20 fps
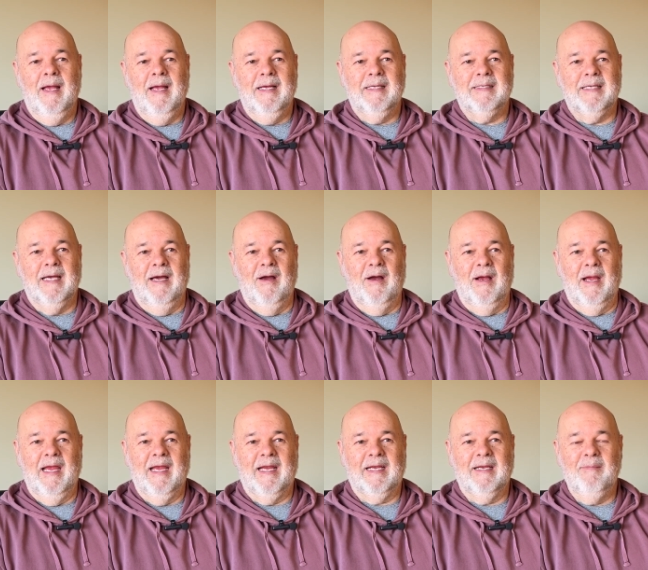So
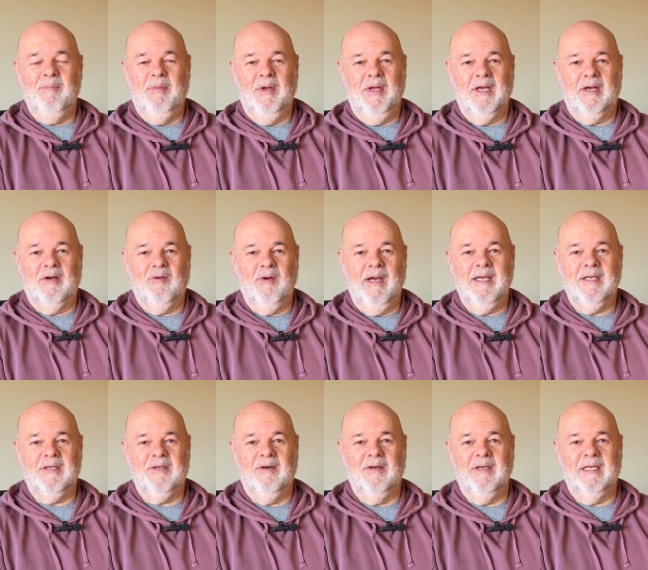it can be a great
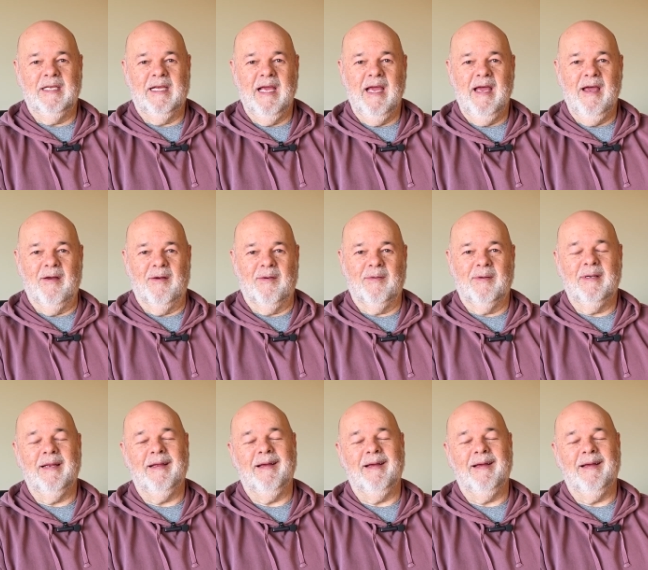time to go.